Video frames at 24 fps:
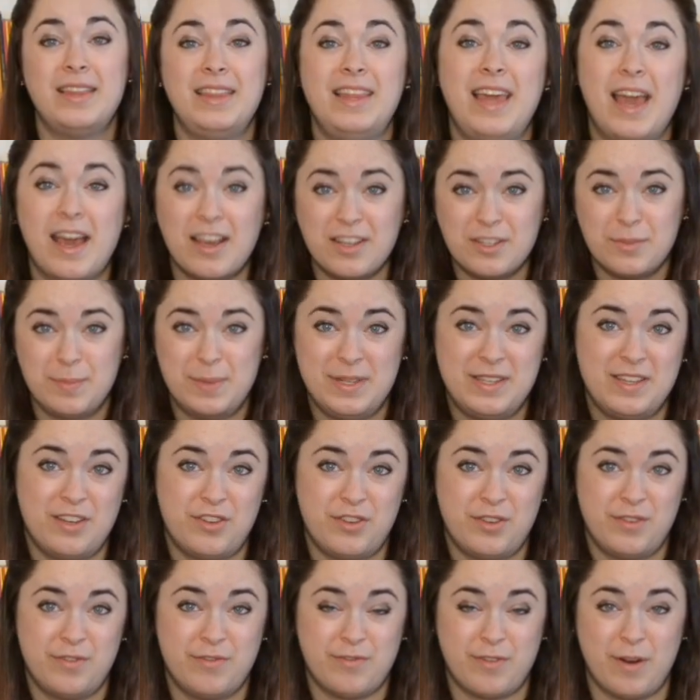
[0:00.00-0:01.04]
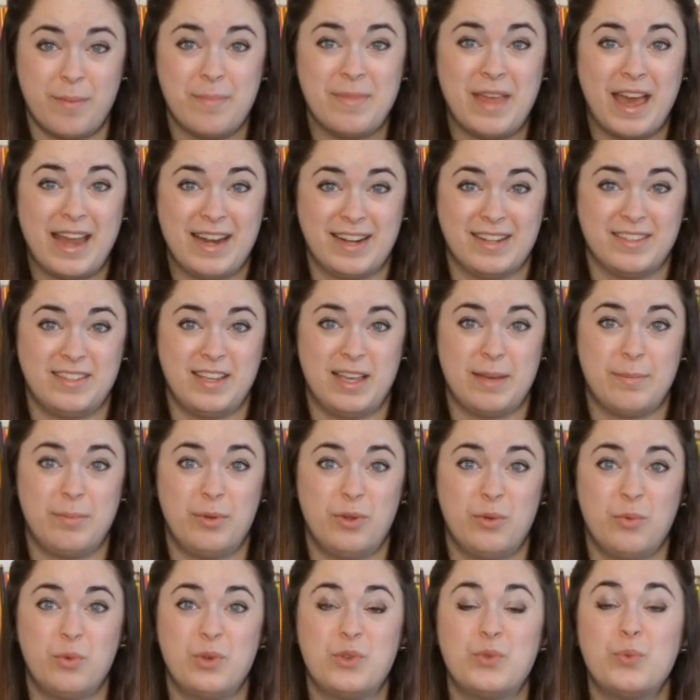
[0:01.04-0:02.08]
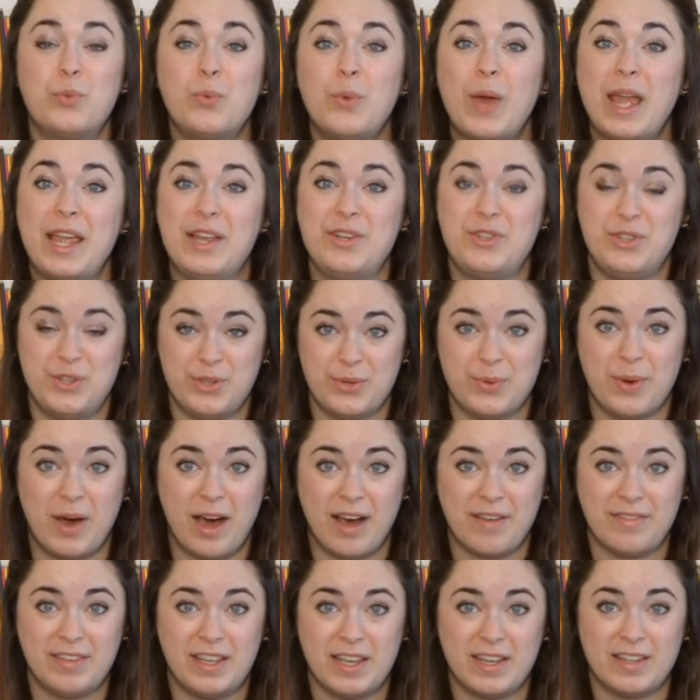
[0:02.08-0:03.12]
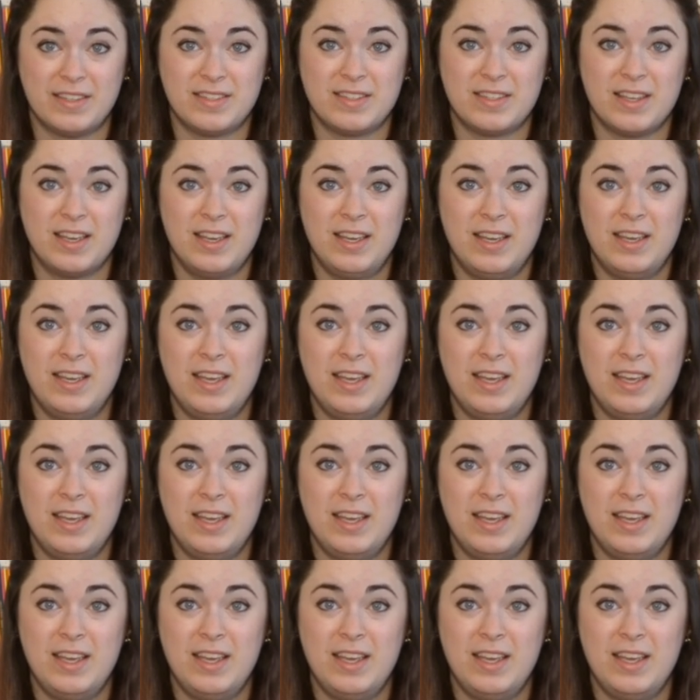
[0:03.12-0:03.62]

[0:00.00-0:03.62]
The exposition from that example was way too obvious.